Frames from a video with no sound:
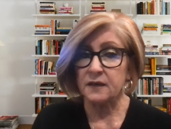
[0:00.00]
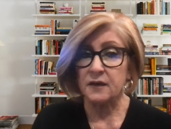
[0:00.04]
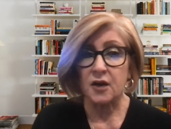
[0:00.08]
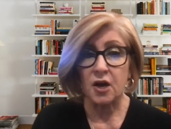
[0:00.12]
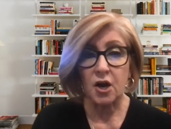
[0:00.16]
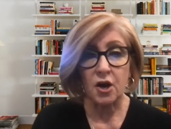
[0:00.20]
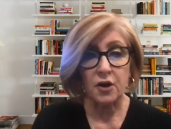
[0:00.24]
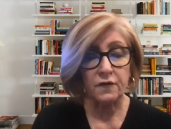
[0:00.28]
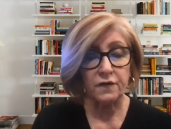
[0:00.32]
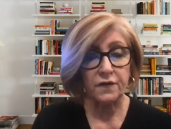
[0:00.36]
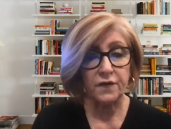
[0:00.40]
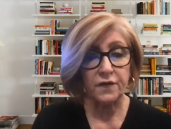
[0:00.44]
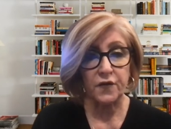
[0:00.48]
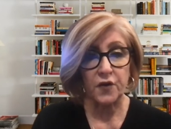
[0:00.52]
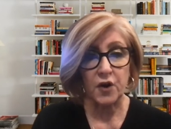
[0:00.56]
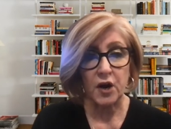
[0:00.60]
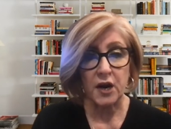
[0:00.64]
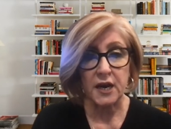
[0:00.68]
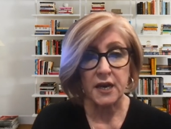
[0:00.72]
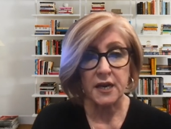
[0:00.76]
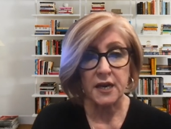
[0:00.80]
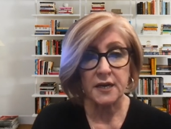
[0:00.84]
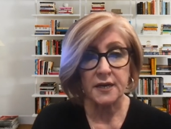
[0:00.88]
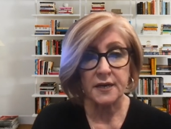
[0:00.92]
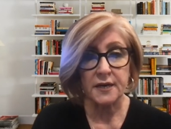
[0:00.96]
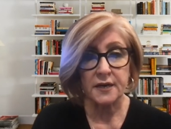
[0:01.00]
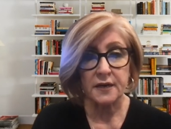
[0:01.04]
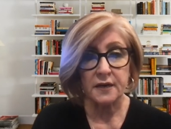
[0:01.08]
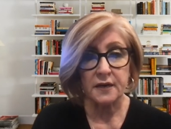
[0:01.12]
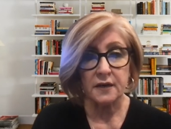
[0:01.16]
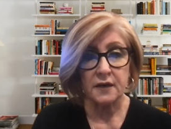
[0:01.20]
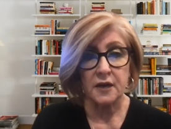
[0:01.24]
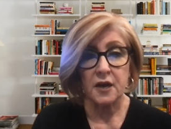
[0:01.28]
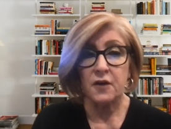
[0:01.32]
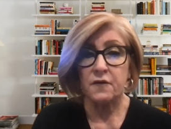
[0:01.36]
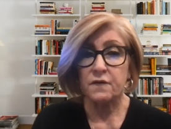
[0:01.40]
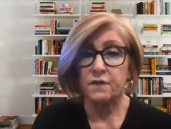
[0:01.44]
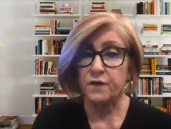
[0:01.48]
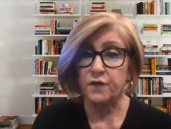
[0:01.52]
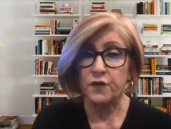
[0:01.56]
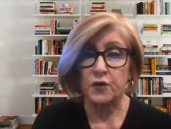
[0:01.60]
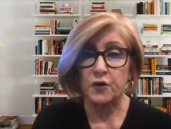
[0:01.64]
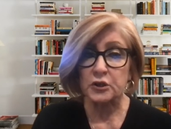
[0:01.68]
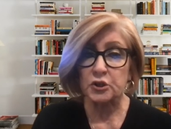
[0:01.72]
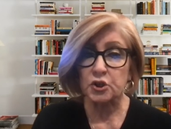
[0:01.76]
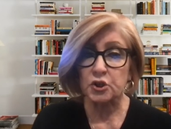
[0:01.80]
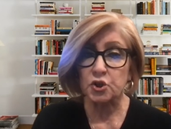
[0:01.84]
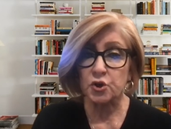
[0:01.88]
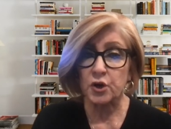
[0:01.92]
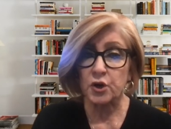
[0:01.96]
afraid,
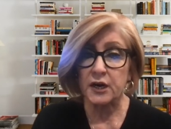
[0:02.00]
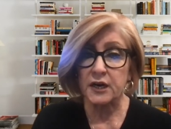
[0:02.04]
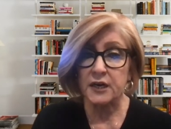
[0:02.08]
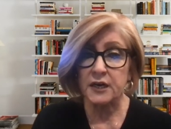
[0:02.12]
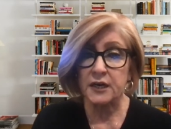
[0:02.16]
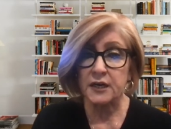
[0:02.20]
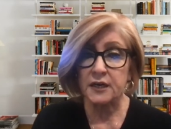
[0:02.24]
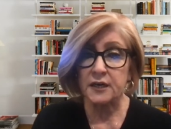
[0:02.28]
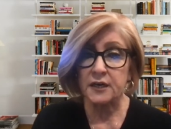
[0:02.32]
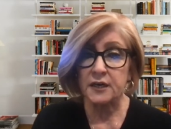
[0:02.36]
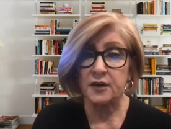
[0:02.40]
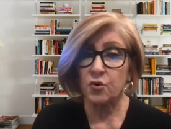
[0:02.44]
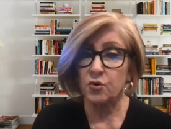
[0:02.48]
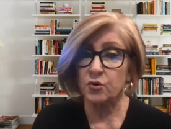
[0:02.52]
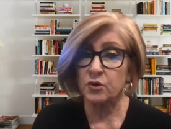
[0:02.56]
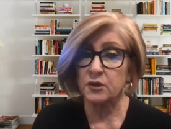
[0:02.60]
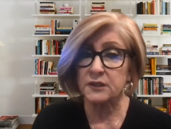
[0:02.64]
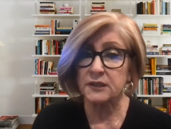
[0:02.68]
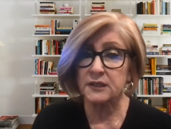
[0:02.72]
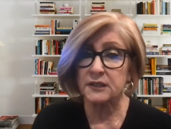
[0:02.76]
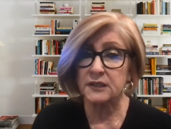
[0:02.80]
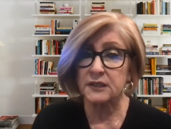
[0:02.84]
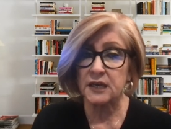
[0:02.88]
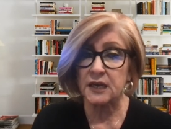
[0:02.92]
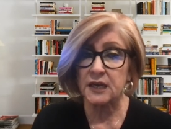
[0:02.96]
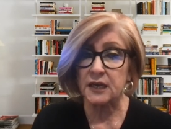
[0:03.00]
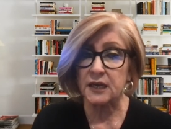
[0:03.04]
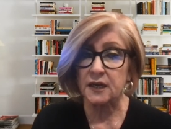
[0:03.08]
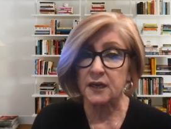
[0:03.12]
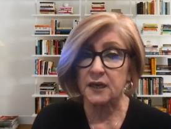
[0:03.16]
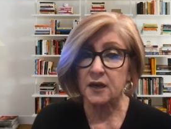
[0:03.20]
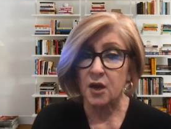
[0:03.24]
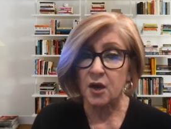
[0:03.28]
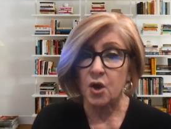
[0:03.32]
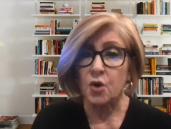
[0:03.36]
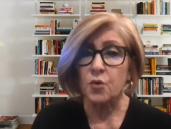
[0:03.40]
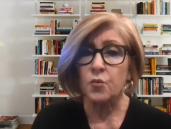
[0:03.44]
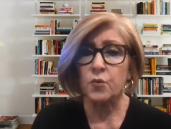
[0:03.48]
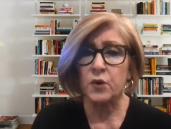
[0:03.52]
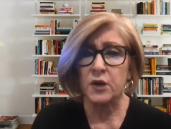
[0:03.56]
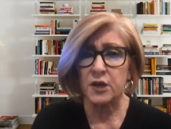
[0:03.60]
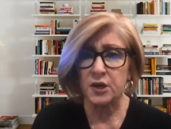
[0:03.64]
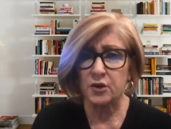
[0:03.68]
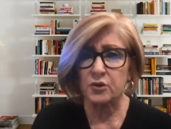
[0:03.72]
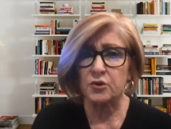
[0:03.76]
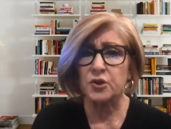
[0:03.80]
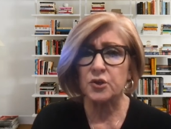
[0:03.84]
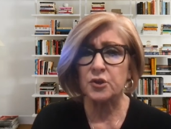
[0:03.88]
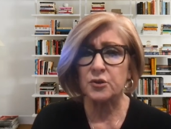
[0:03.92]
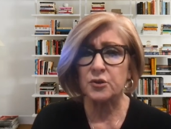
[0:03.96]
frustrated, or sick, we are
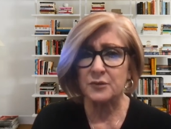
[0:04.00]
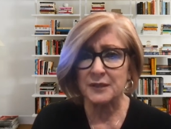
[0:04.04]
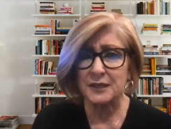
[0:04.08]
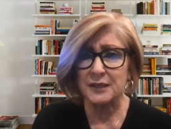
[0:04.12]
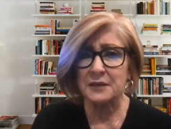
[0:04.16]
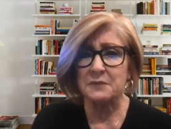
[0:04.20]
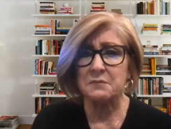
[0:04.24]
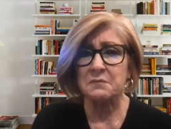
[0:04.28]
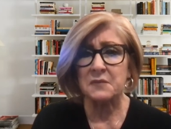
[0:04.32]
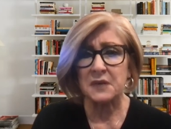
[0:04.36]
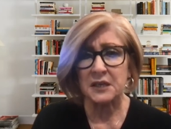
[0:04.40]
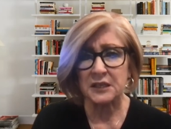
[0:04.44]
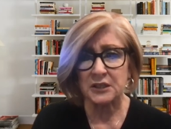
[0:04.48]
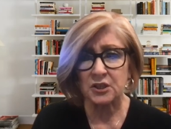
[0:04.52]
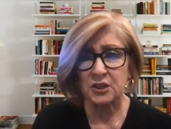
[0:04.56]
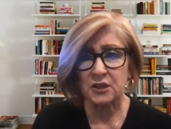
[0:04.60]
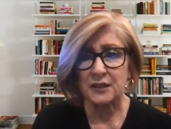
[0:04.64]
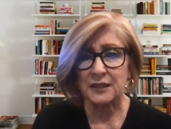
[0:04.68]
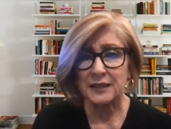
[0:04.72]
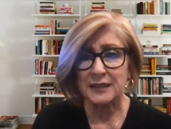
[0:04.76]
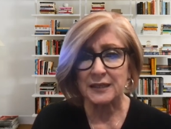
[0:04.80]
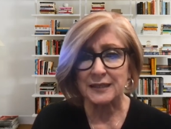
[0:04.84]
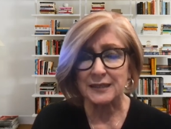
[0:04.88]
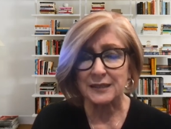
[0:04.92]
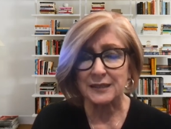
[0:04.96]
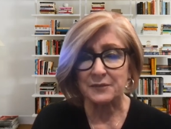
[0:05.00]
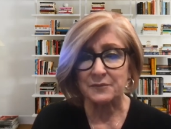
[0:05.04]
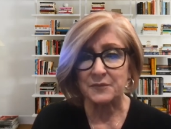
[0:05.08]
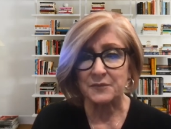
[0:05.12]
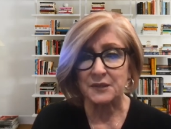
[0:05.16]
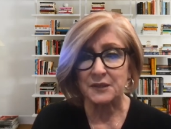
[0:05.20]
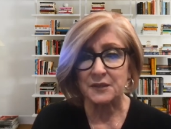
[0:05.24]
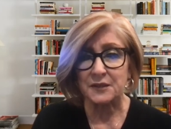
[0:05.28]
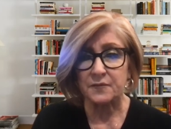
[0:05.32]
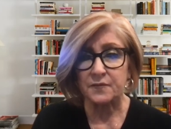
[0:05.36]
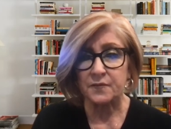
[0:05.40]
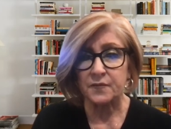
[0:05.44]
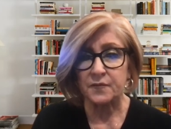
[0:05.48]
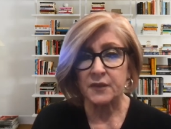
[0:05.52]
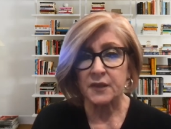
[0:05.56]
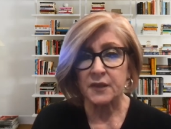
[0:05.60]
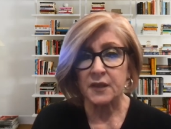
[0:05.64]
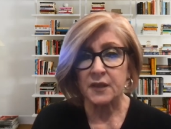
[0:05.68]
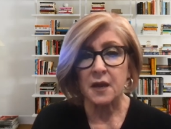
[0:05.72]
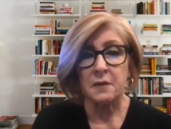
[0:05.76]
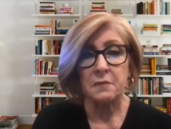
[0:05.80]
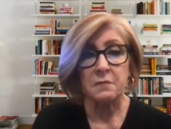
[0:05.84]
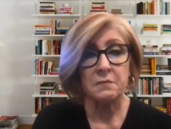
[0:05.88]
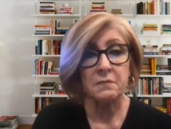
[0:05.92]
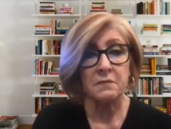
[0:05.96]
using mentalisms.
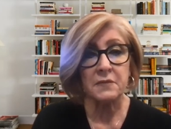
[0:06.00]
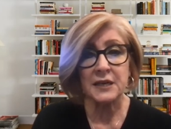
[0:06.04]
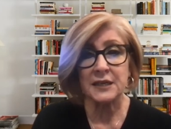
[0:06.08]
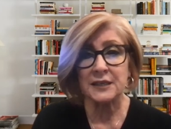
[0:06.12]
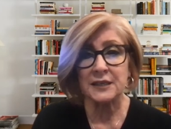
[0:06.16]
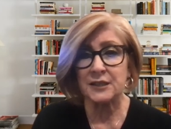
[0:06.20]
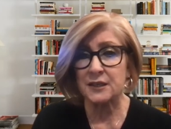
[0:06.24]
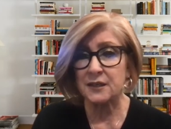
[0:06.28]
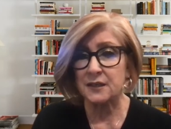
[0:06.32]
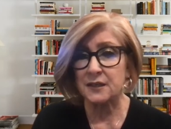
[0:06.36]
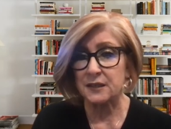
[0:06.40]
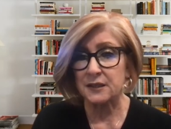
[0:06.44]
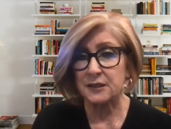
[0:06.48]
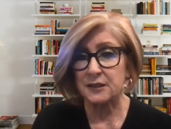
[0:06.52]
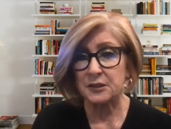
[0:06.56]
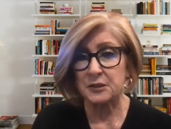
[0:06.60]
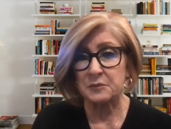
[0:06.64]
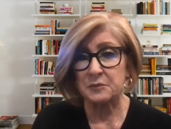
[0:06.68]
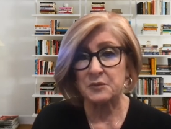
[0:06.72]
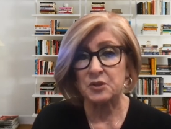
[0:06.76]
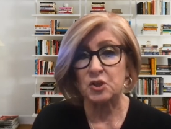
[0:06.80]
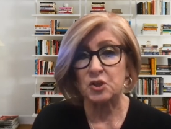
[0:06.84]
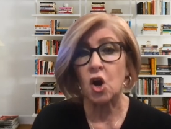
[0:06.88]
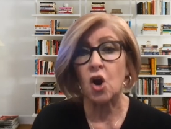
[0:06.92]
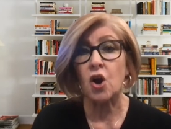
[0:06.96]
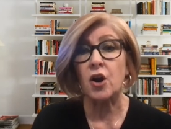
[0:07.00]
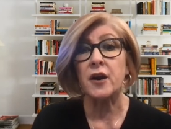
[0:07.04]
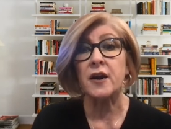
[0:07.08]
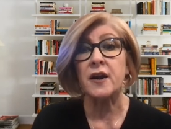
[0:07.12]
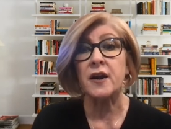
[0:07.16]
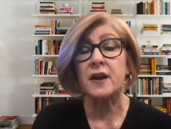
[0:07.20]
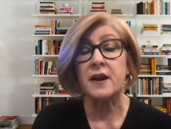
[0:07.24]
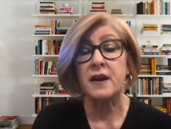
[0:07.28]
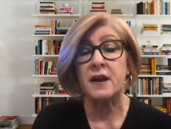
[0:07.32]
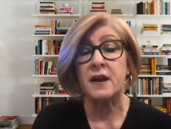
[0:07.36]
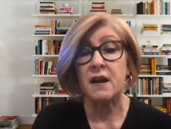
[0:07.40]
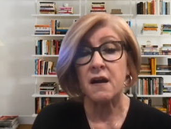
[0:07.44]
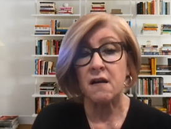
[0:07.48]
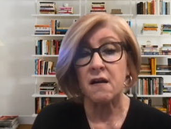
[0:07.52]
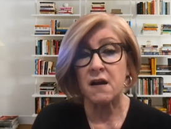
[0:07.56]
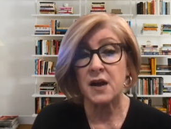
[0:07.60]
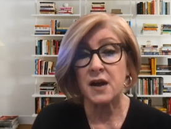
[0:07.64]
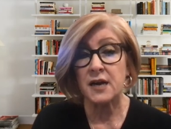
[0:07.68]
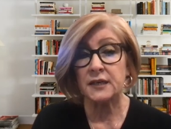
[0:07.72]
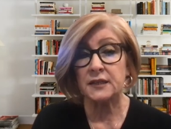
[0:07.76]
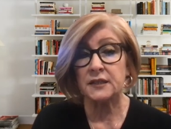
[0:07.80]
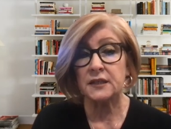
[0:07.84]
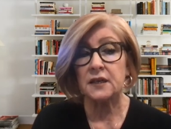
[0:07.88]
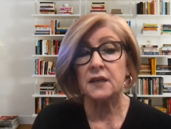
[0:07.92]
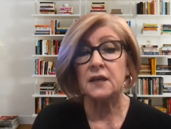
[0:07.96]
Mentalisms are not
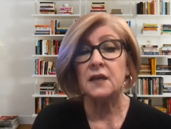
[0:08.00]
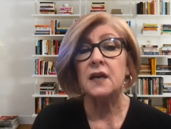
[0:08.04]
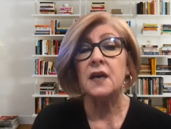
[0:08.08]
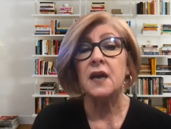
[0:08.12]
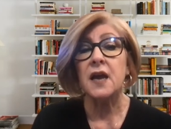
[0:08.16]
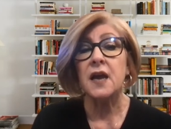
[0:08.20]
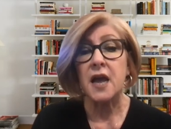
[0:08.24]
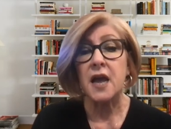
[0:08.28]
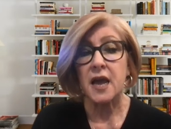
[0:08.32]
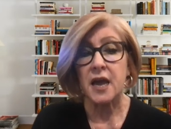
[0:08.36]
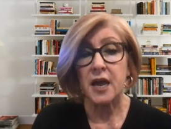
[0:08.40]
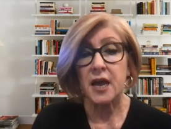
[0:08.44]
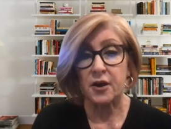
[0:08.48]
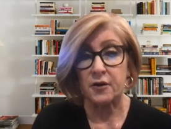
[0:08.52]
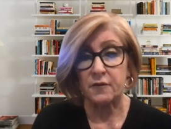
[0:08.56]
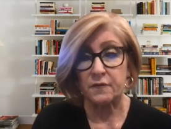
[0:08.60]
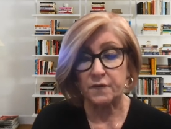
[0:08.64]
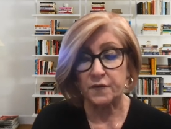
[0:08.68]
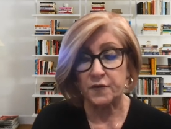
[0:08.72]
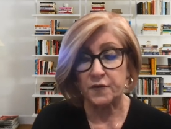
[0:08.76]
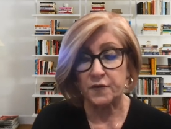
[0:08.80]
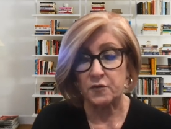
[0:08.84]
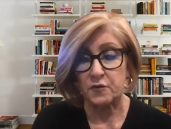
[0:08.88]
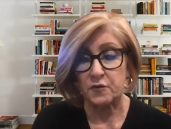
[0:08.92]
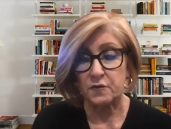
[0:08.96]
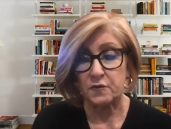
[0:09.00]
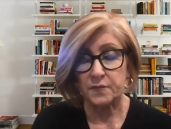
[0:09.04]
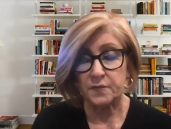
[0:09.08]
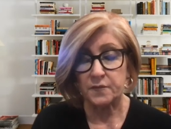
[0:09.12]
helpful.